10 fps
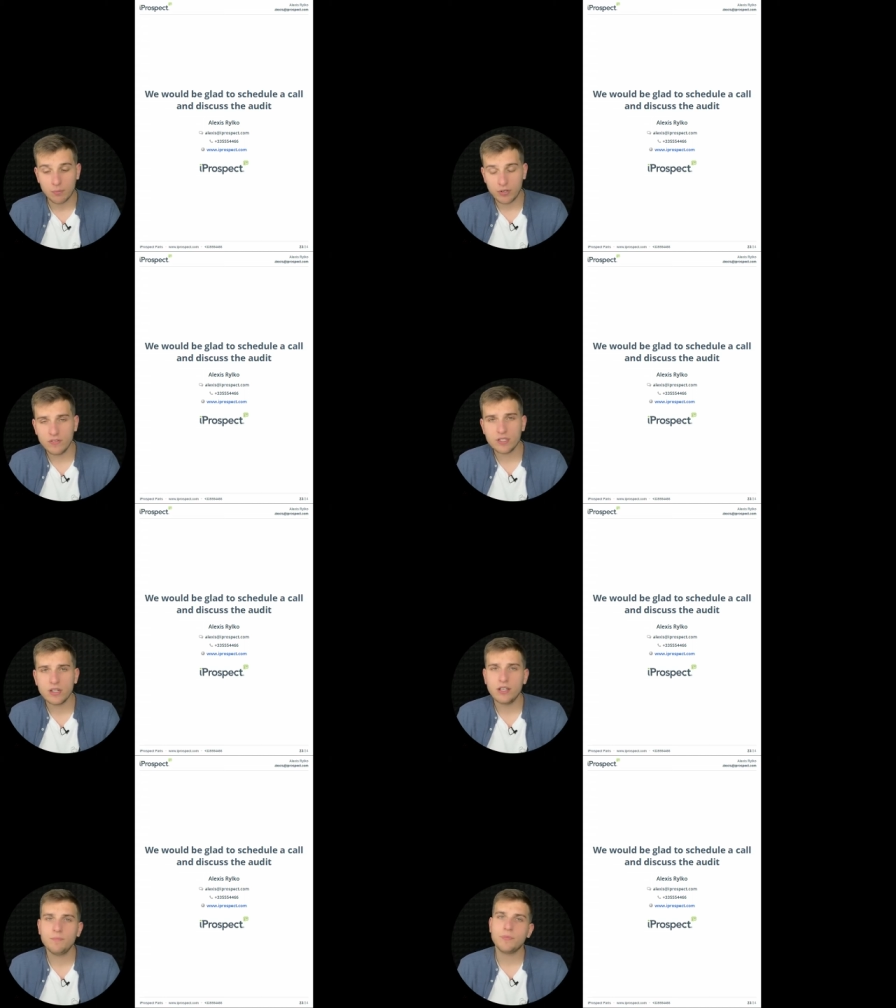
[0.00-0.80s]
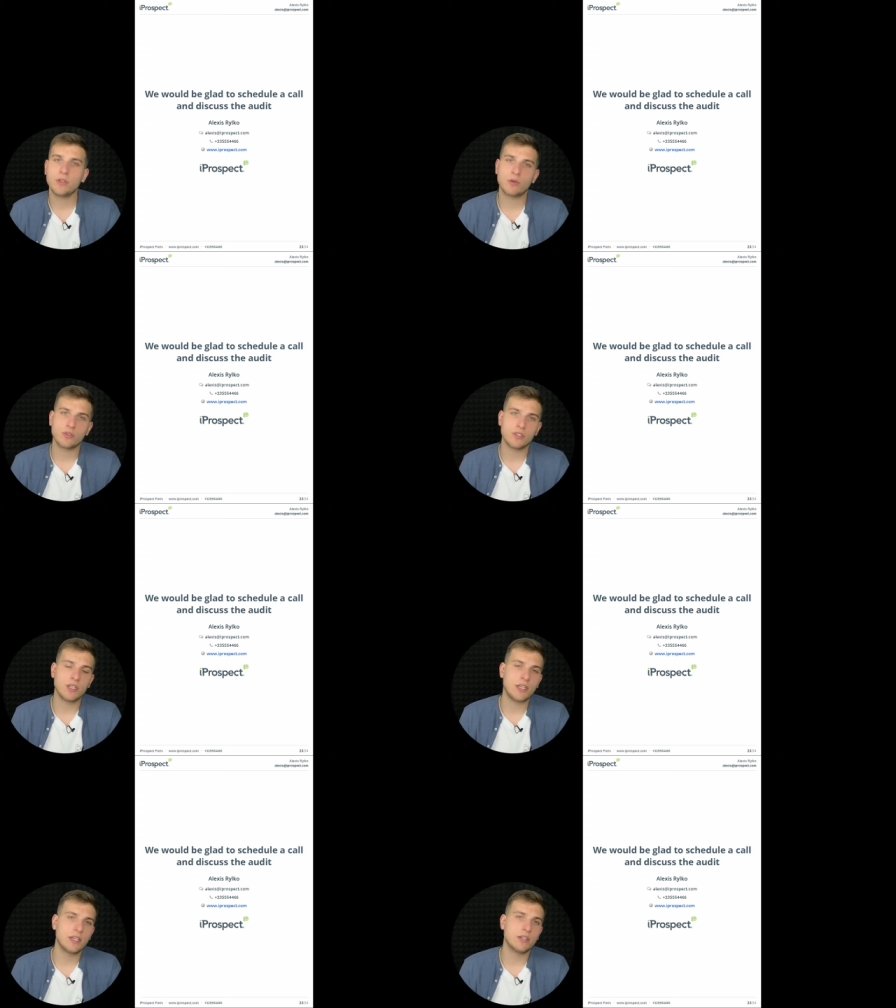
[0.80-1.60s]
Previously, you could
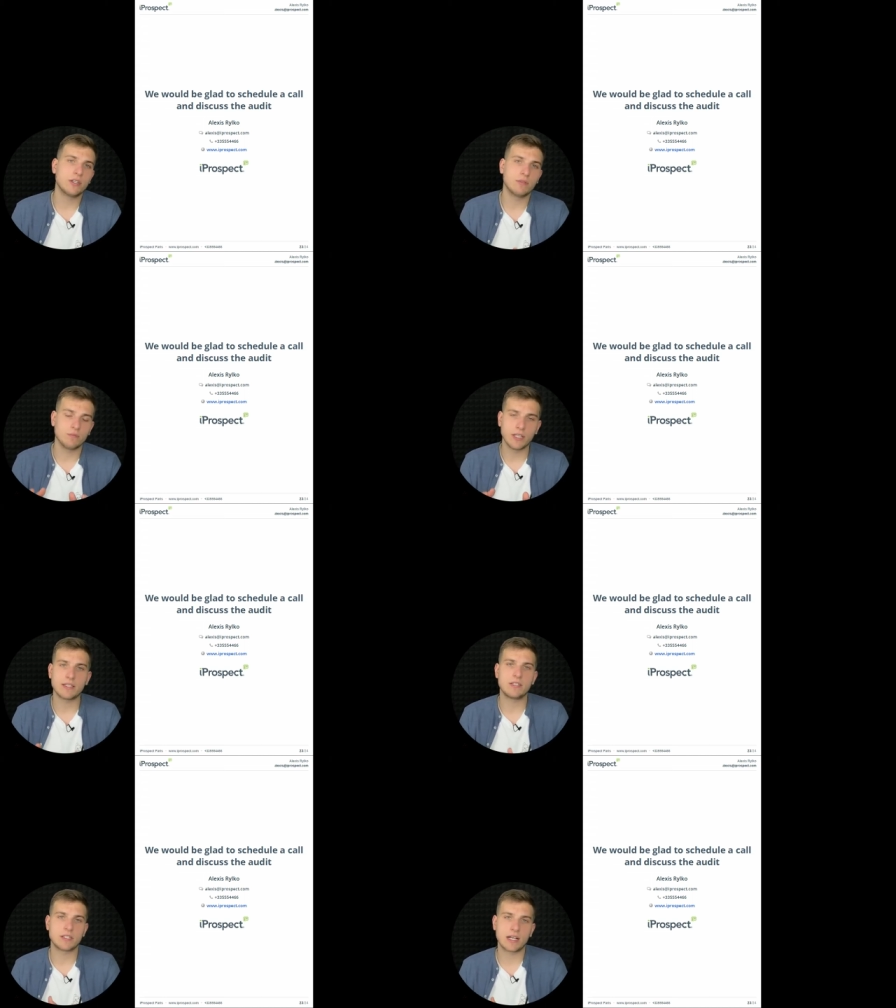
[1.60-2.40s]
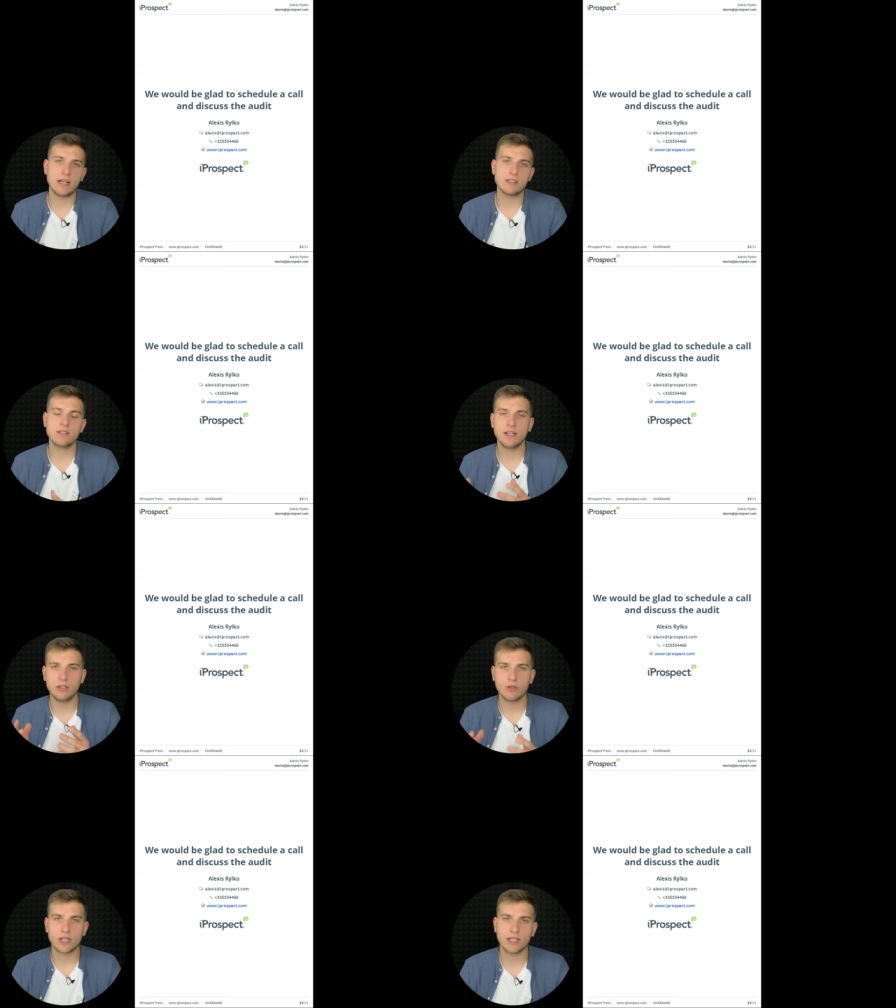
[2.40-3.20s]
see here "Let's discuss" and
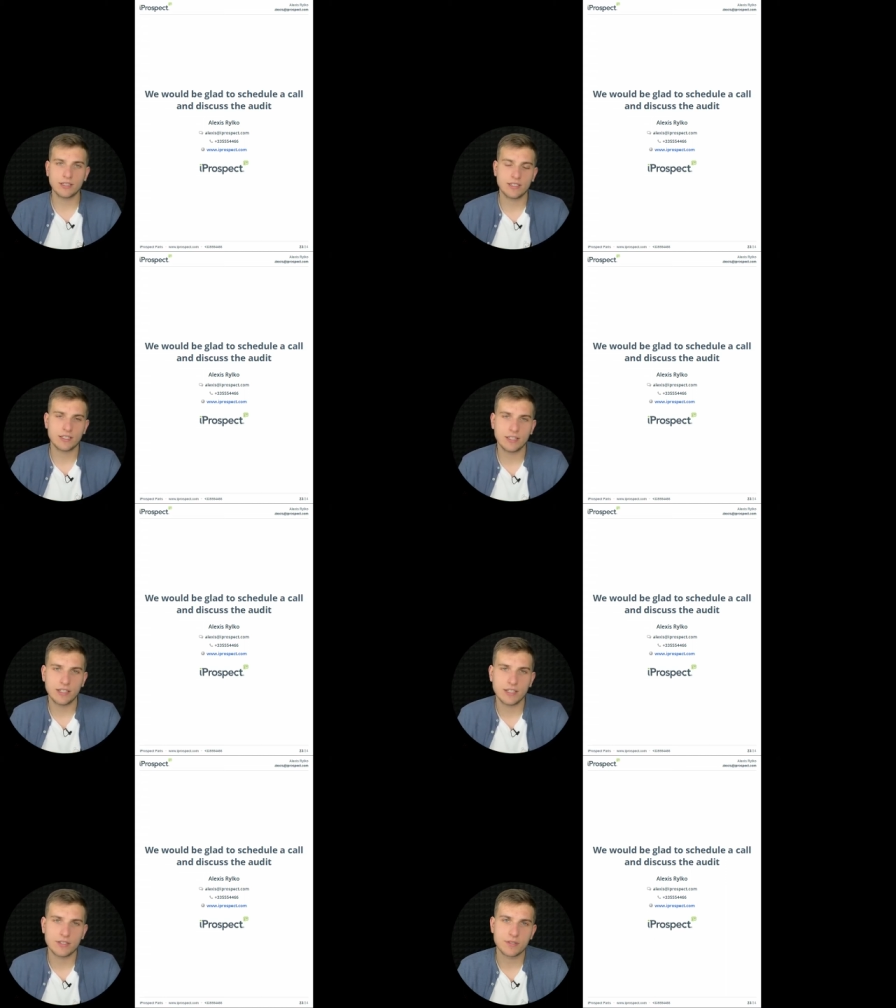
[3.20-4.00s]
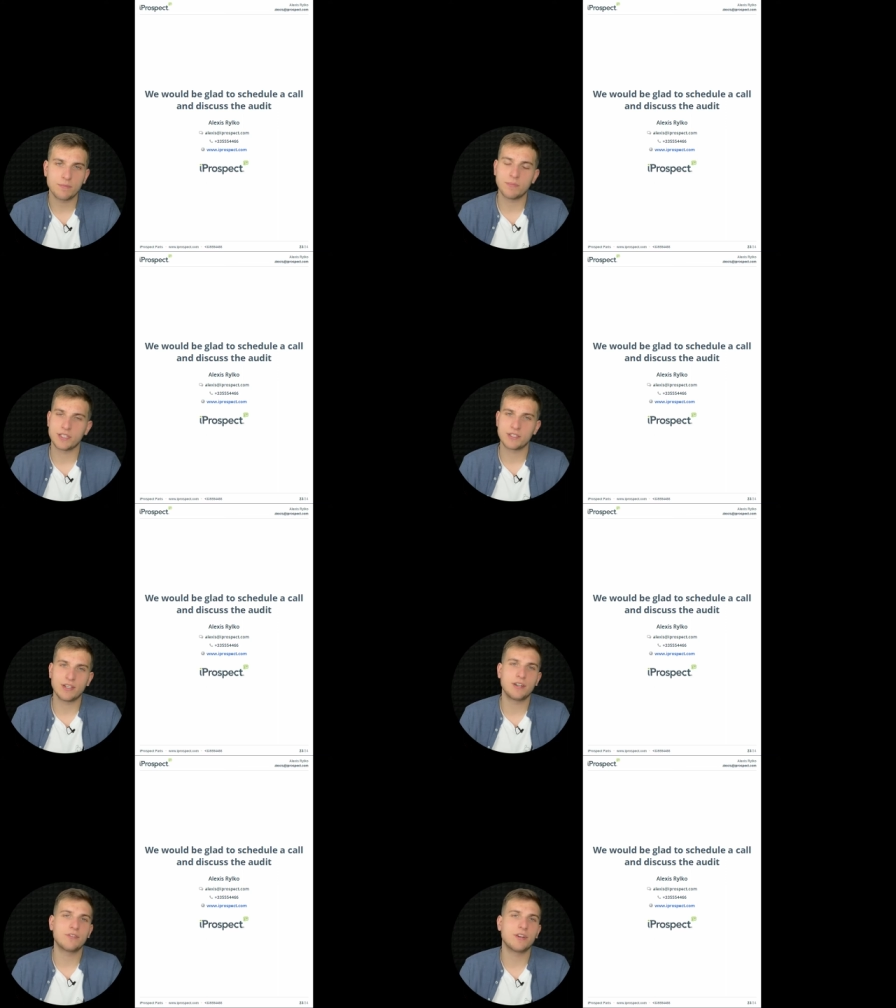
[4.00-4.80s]
your contact details, but
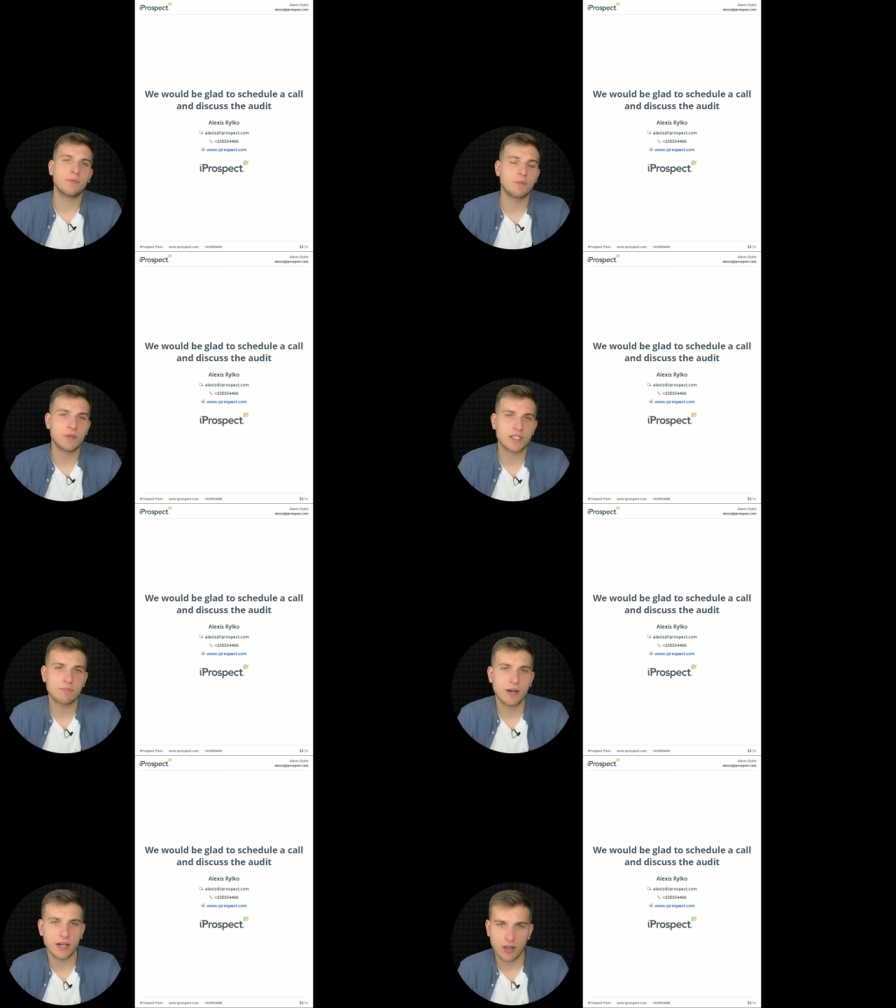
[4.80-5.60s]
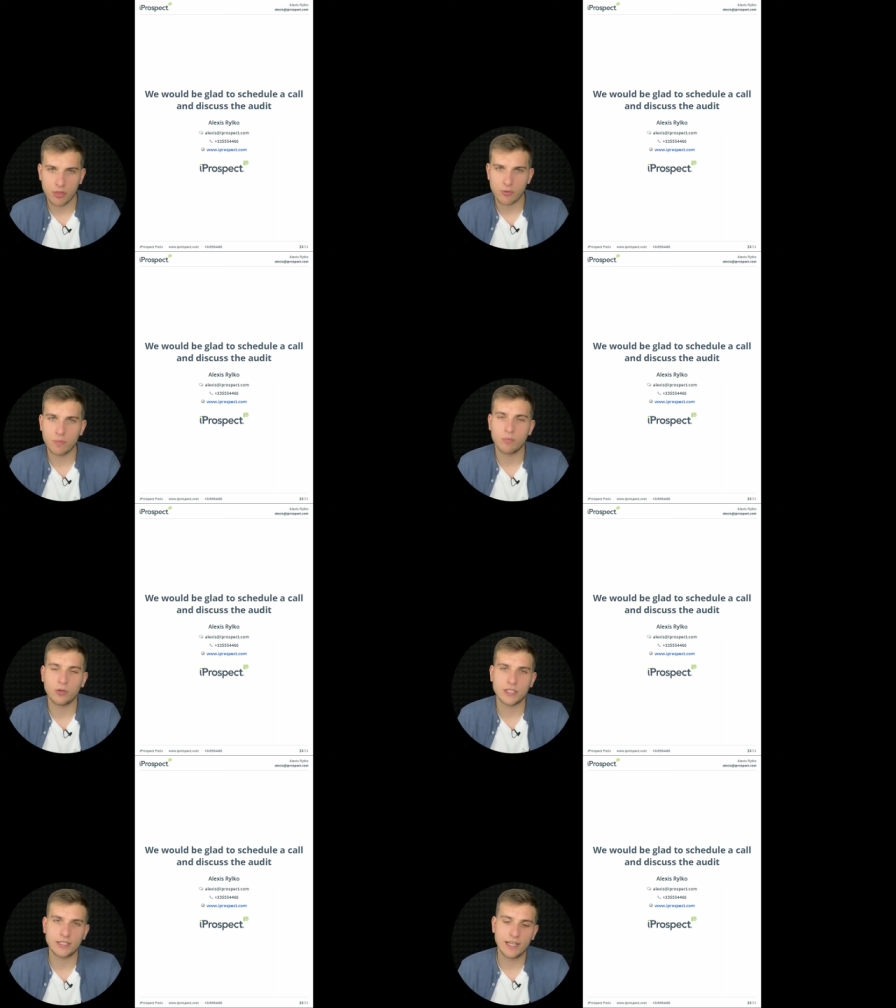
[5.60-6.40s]
starting from the Netpeak Spider three
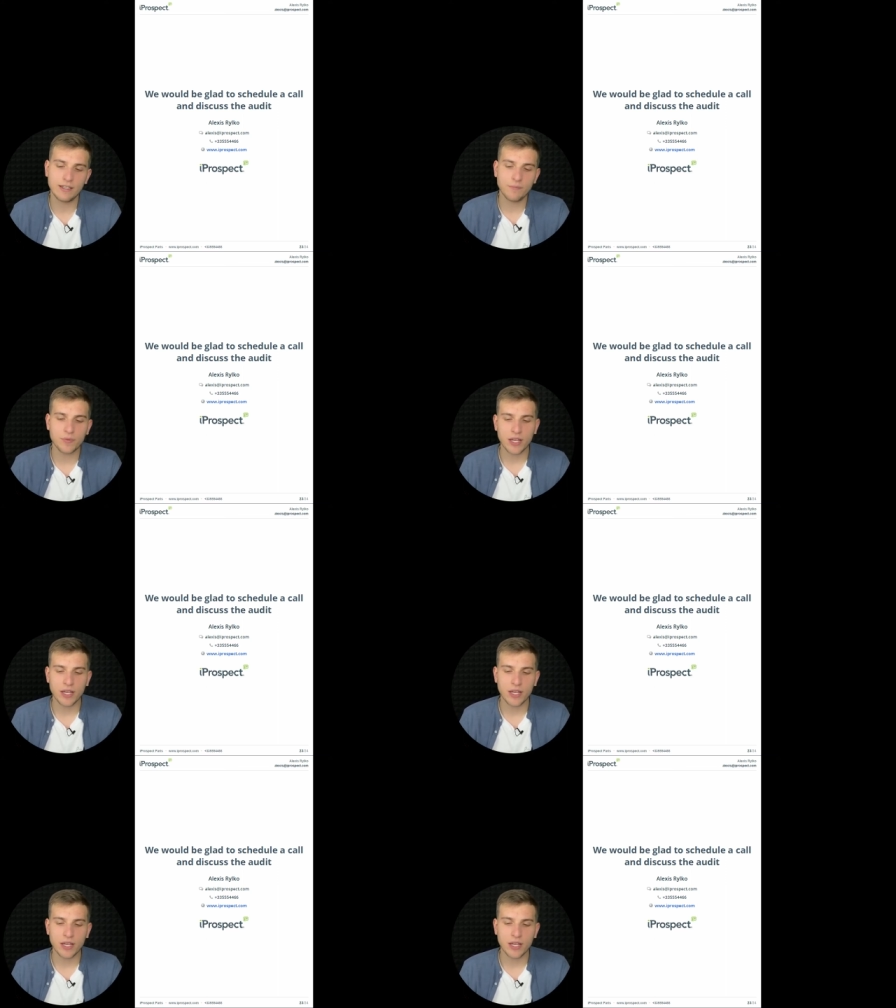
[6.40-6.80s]
point ten,